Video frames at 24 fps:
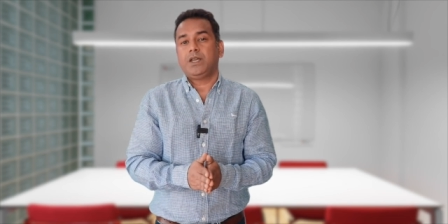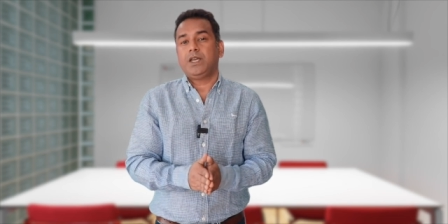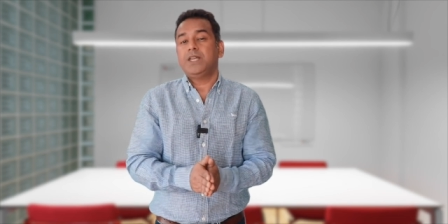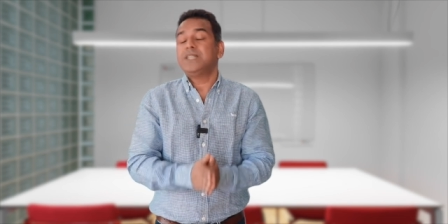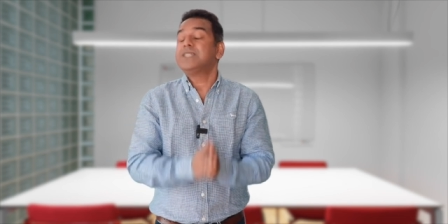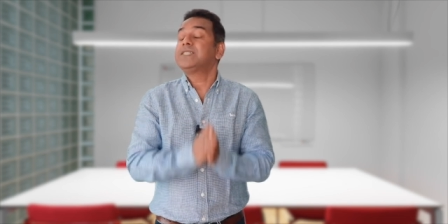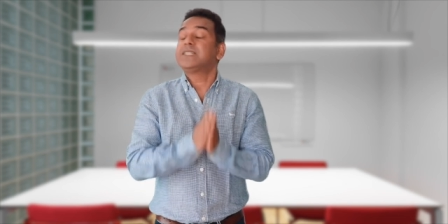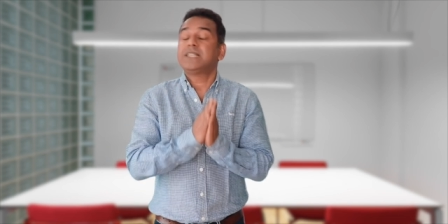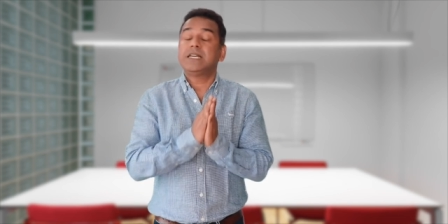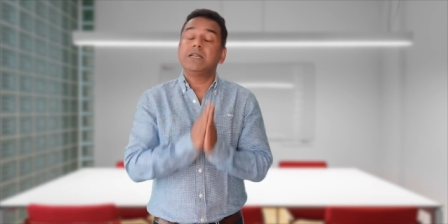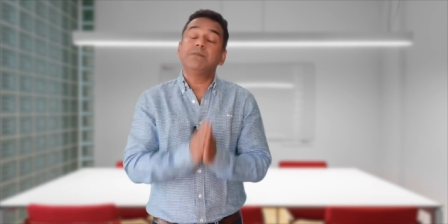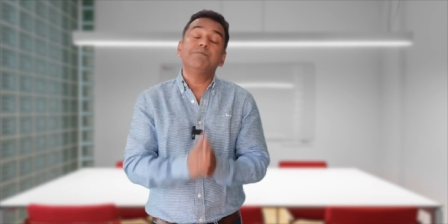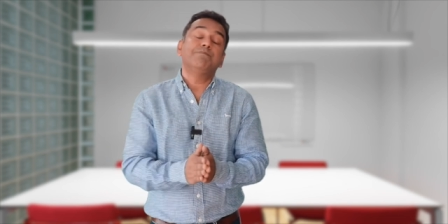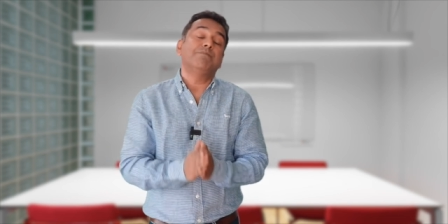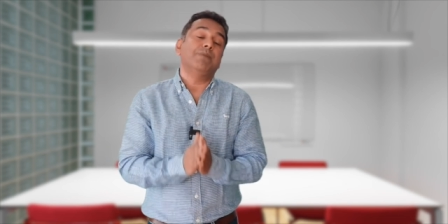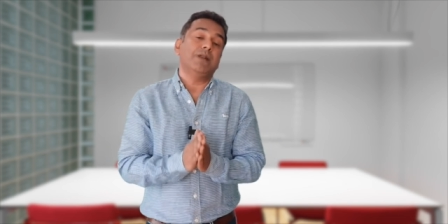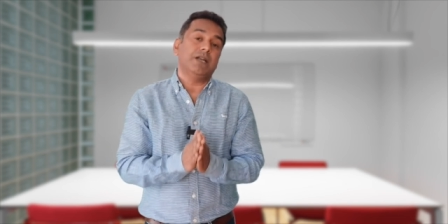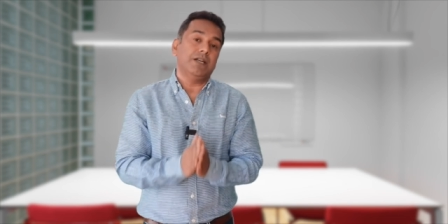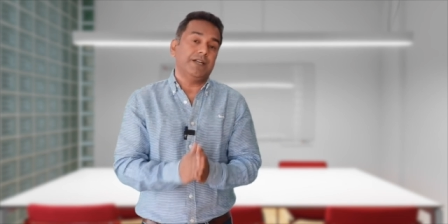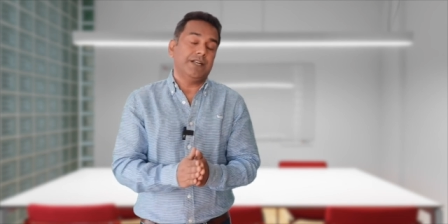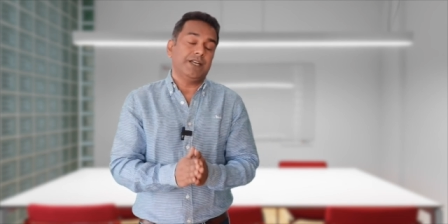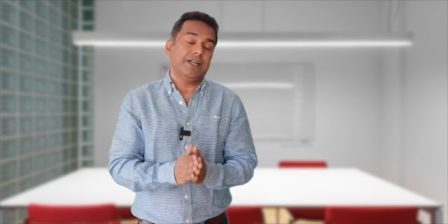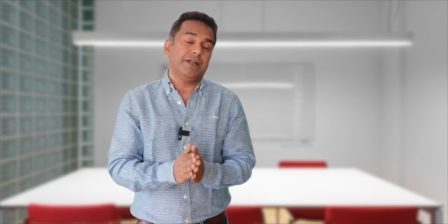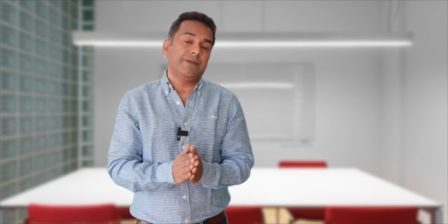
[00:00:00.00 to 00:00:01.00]
in team
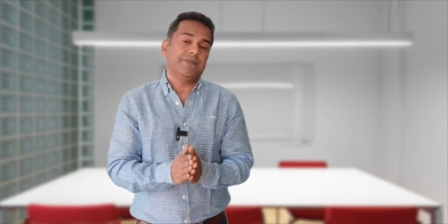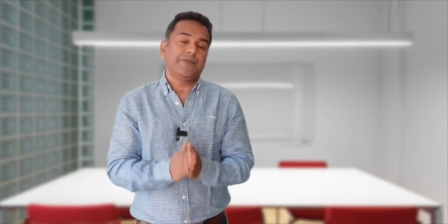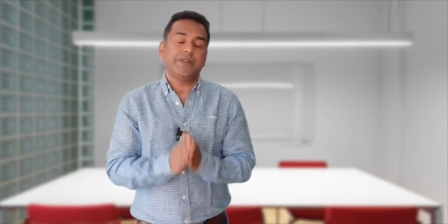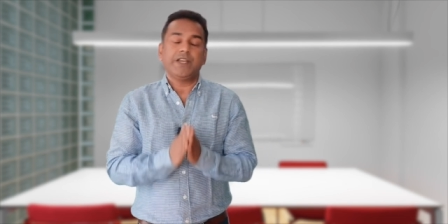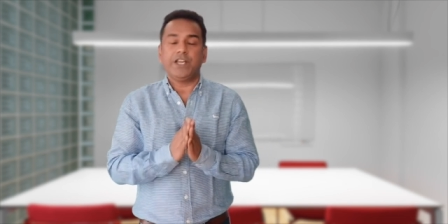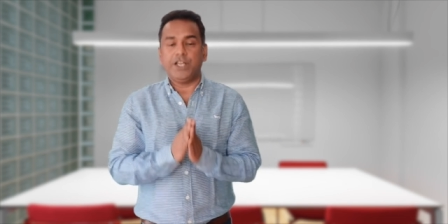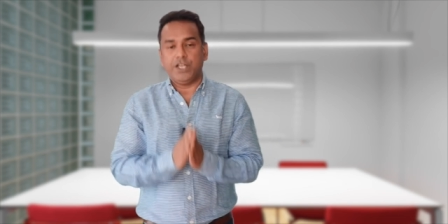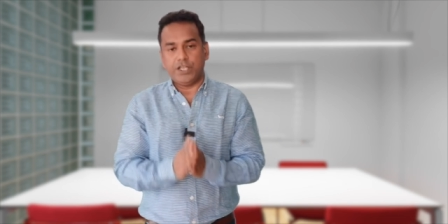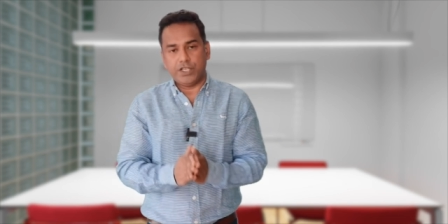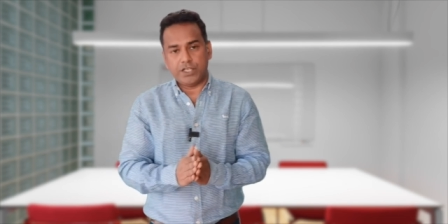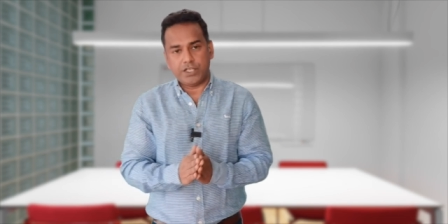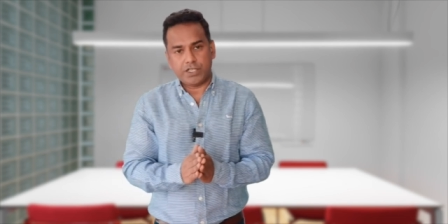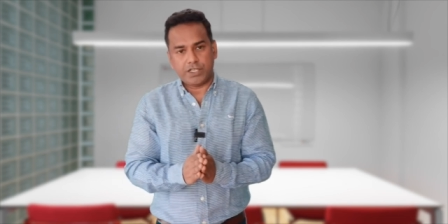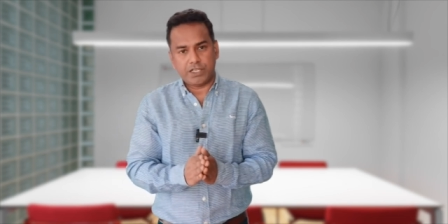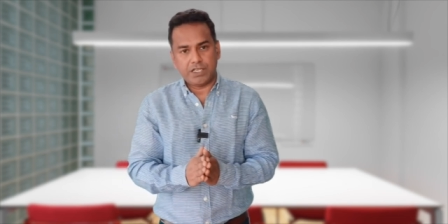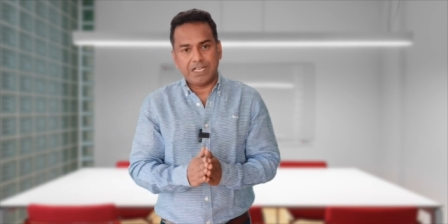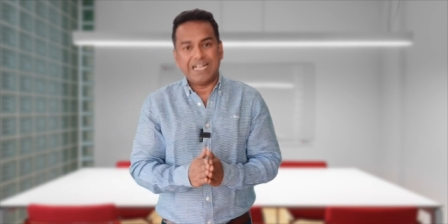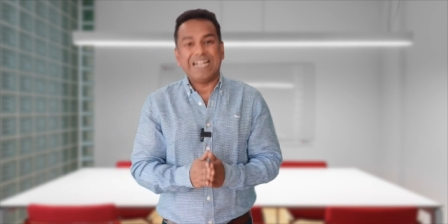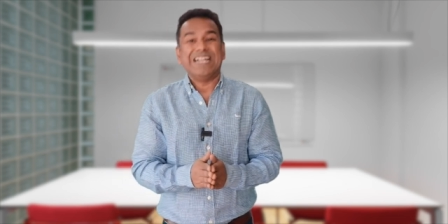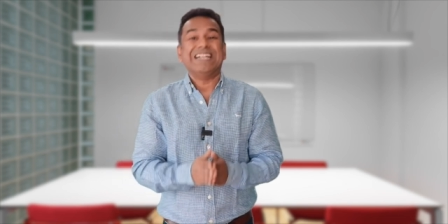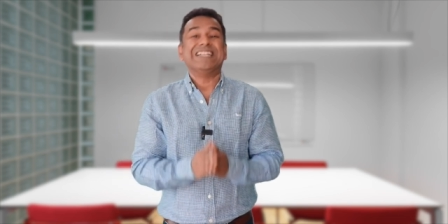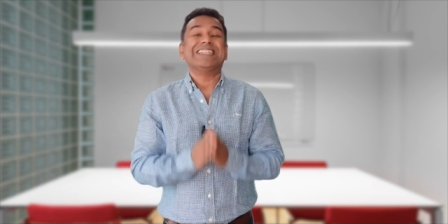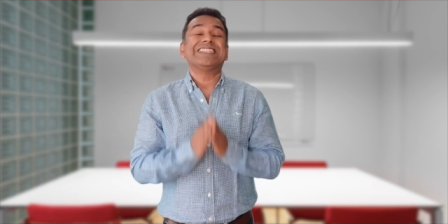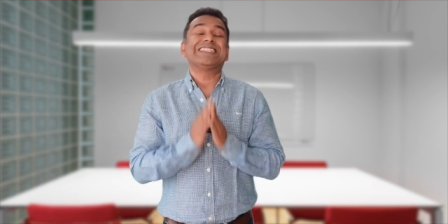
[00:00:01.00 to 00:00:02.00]
building is
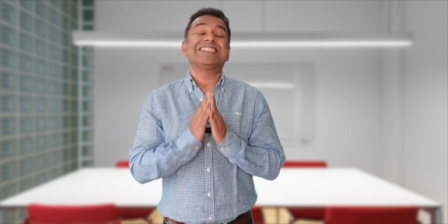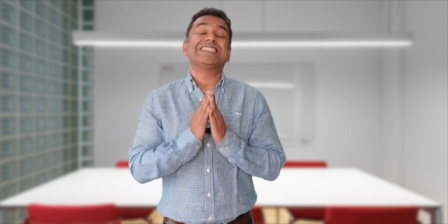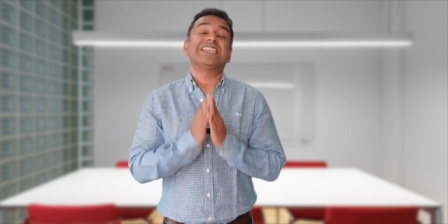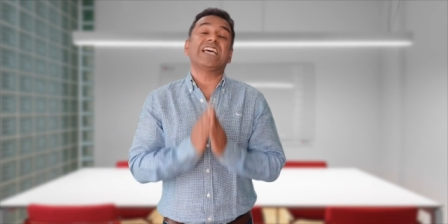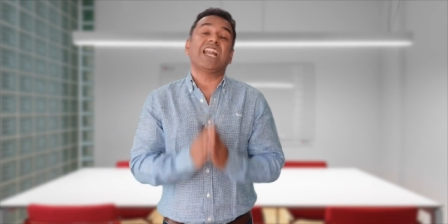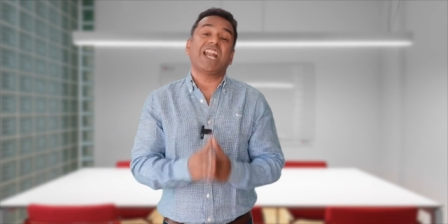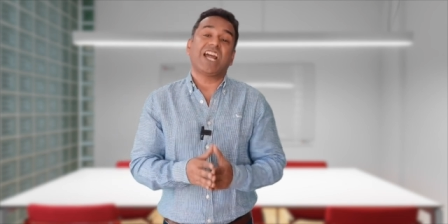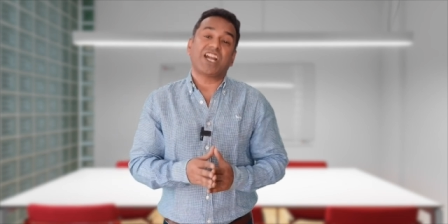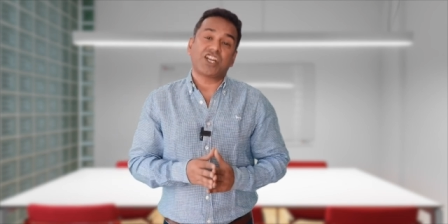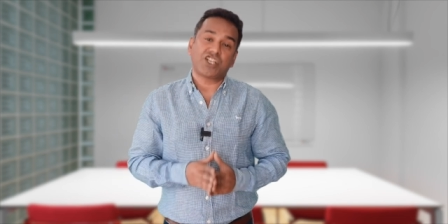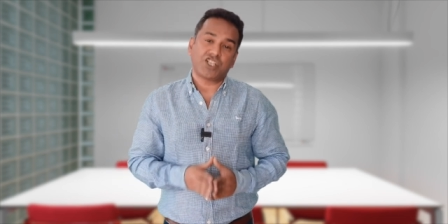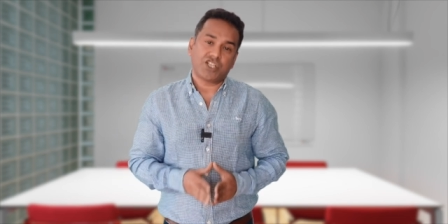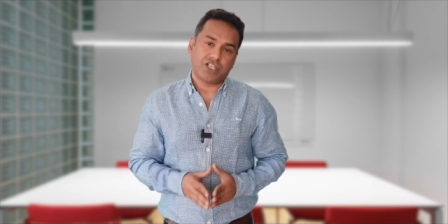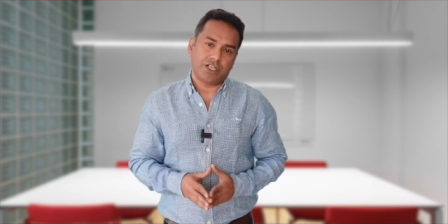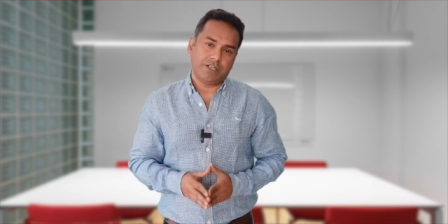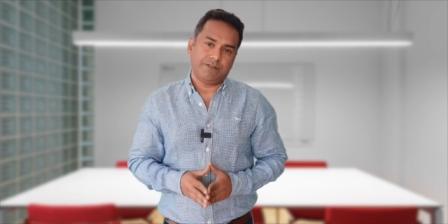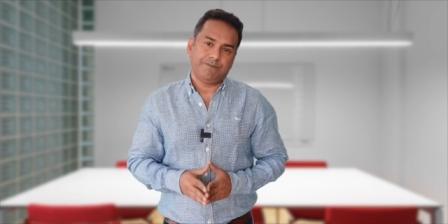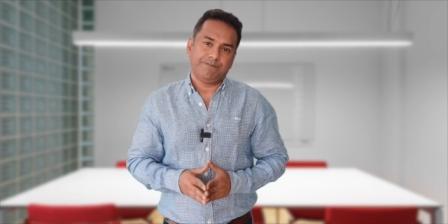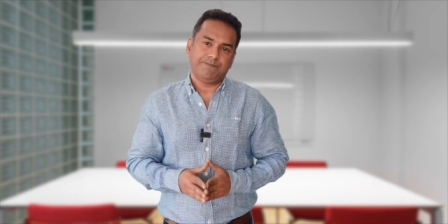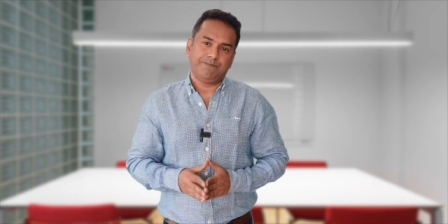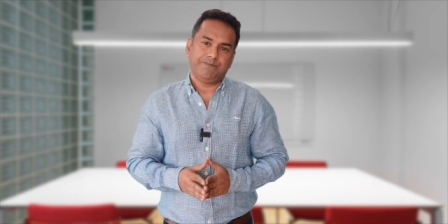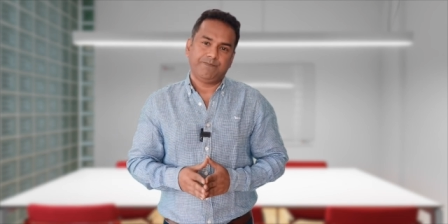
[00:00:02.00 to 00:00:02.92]
selection.